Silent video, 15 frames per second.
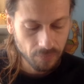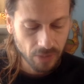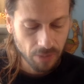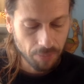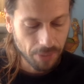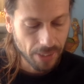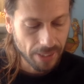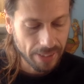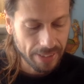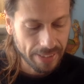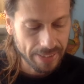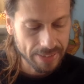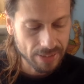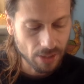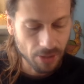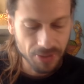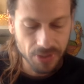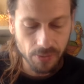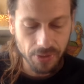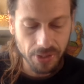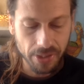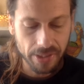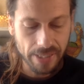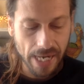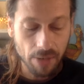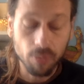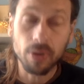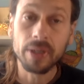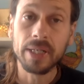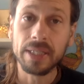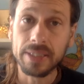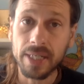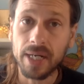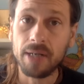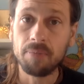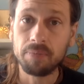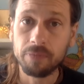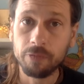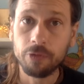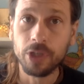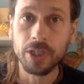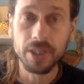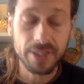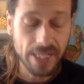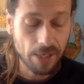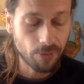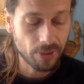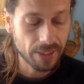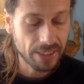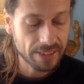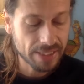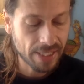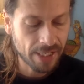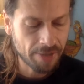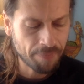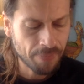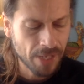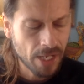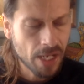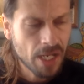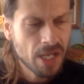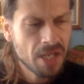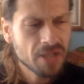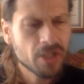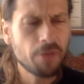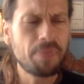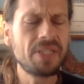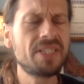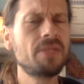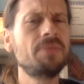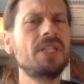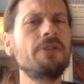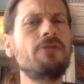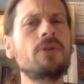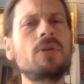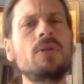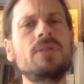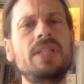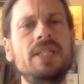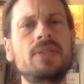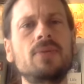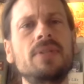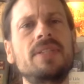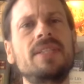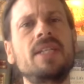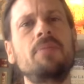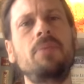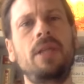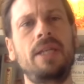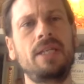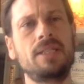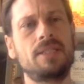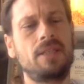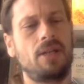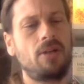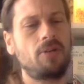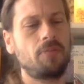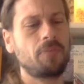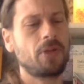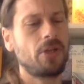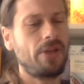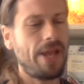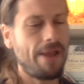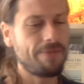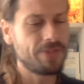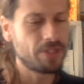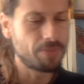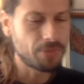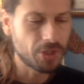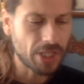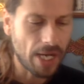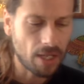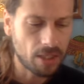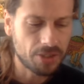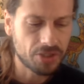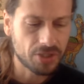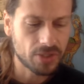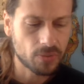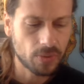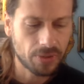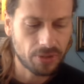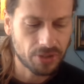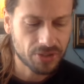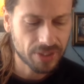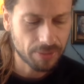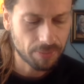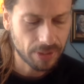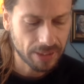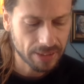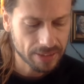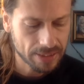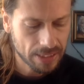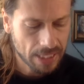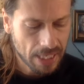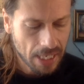But it's also a good networking time. Very good networking time. Could be some difficulties with siblings, though. Could have some challenges with your siblings.